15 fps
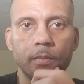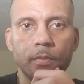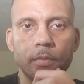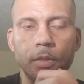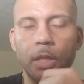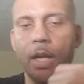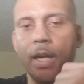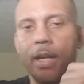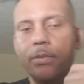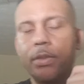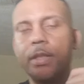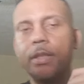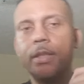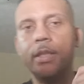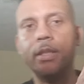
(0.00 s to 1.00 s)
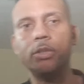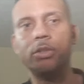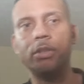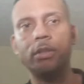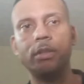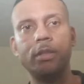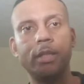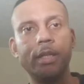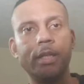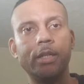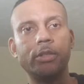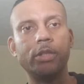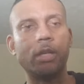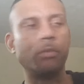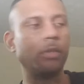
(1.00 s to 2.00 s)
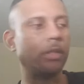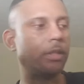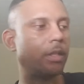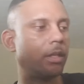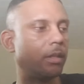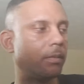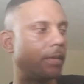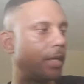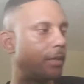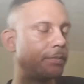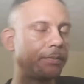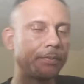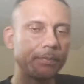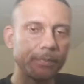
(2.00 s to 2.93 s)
Y'all have anything else y'all want to talk about?